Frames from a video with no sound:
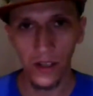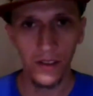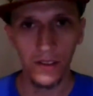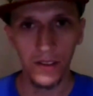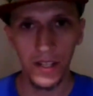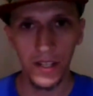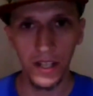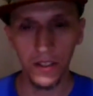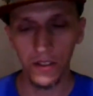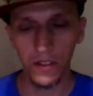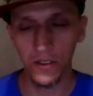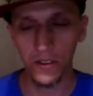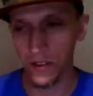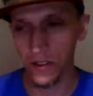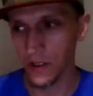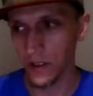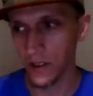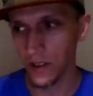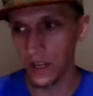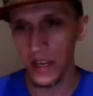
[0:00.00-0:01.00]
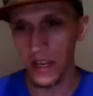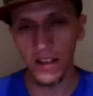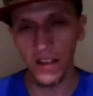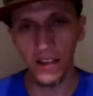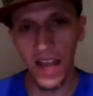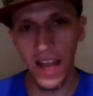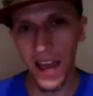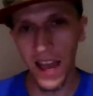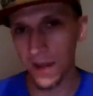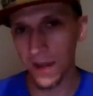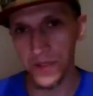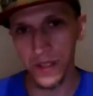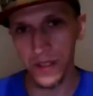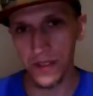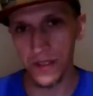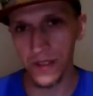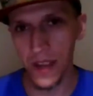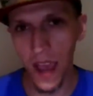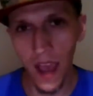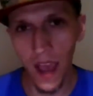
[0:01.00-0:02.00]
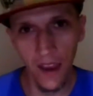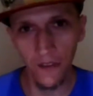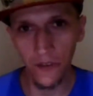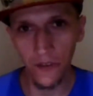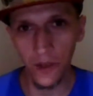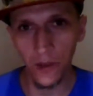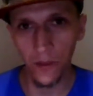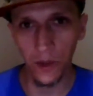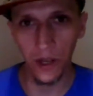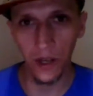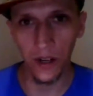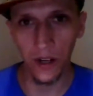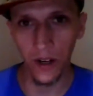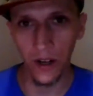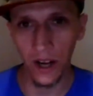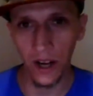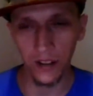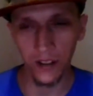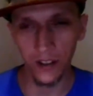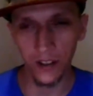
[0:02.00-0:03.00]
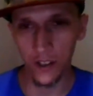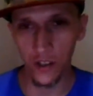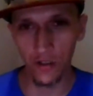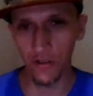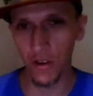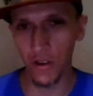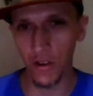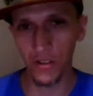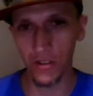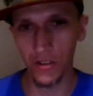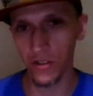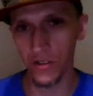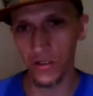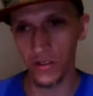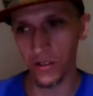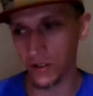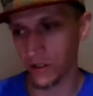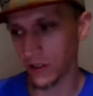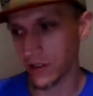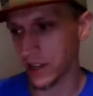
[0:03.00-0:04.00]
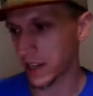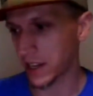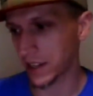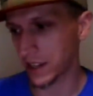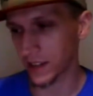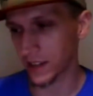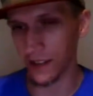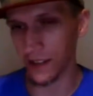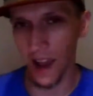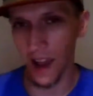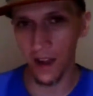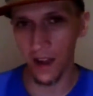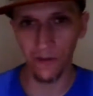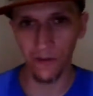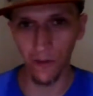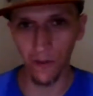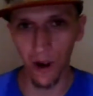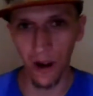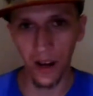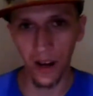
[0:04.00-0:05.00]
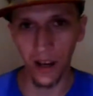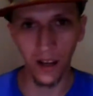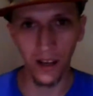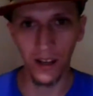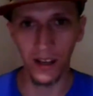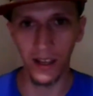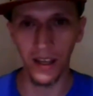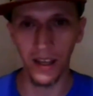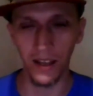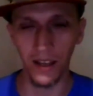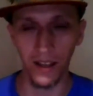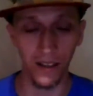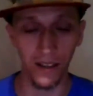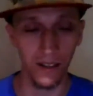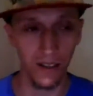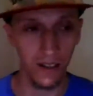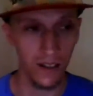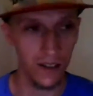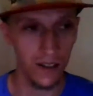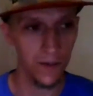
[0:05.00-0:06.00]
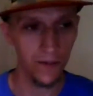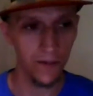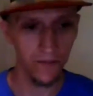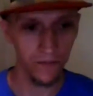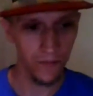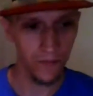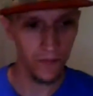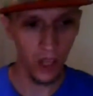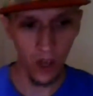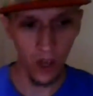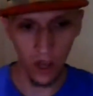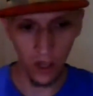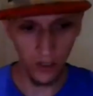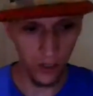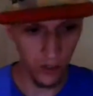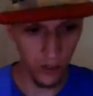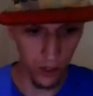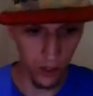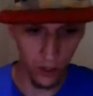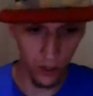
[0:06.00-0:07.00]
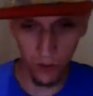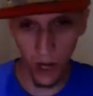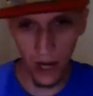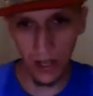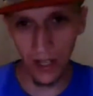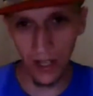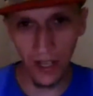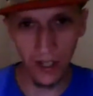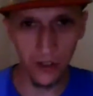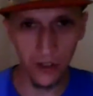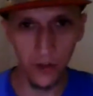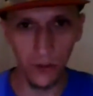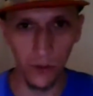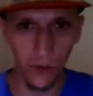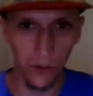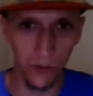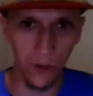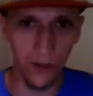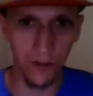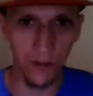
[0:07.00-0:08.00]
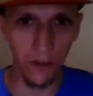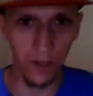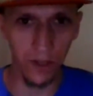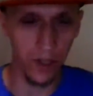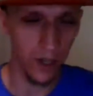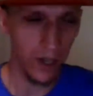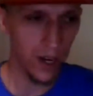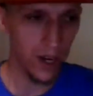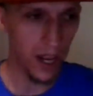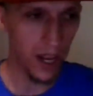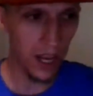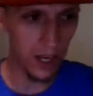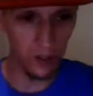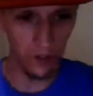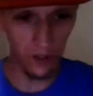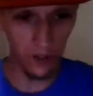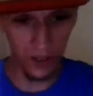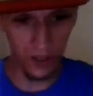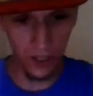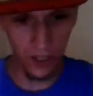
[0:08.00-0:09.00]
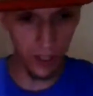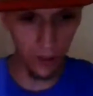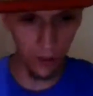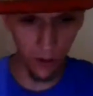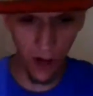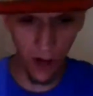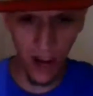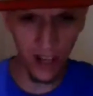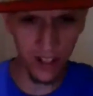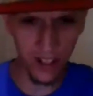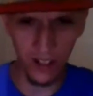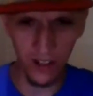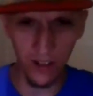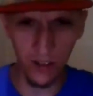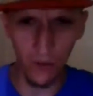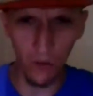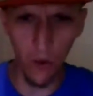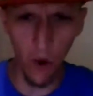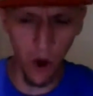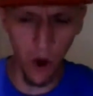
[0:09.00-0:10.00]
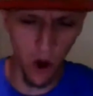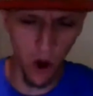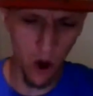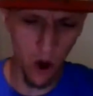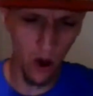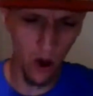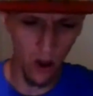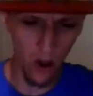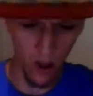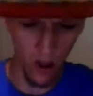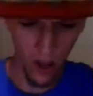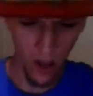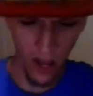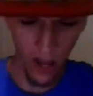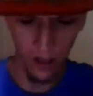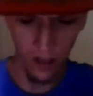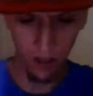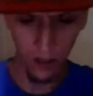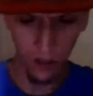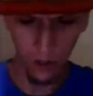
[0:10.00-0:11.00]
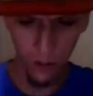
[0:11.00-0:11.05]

Then there's collapses everywhere, and the structure is like not right. And also you're right next to a river, and you can see cracks in the wall and the